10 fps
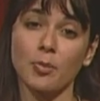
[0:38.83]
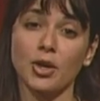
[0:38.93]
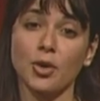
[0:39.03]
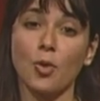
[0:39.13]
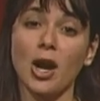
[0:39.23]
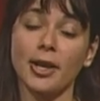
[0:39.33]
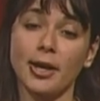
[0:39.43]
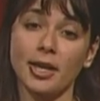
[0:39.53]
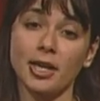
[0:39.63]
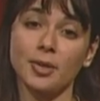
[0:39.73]

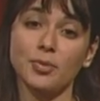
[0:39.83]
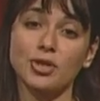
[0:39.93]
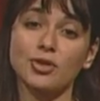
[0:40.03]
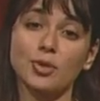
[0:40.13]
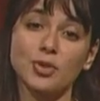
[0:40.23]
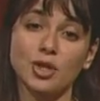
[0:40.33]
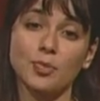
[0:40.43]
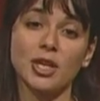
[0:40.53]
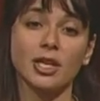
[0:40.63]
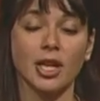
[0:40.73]
marijuana, and
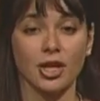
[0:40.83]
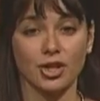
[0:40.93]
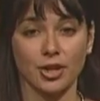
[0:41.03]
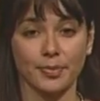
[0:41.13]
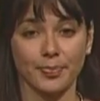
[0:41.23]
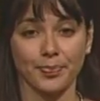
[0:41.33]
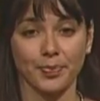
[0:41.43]
prescription medication.